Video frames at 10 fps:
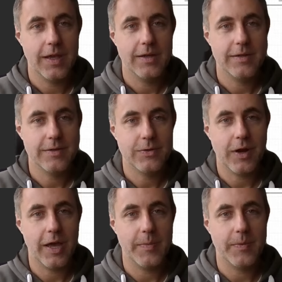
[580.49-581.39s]

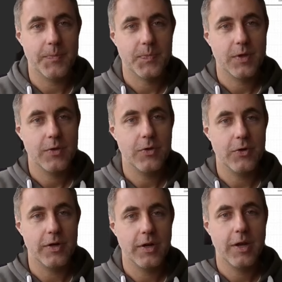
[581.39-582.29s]
describe
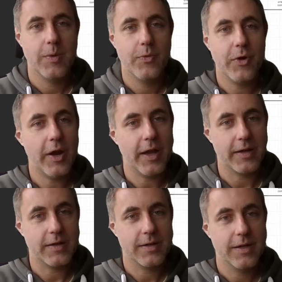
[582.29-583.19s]
your
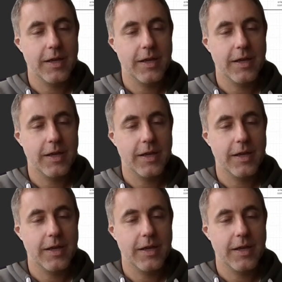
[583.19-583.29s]
product.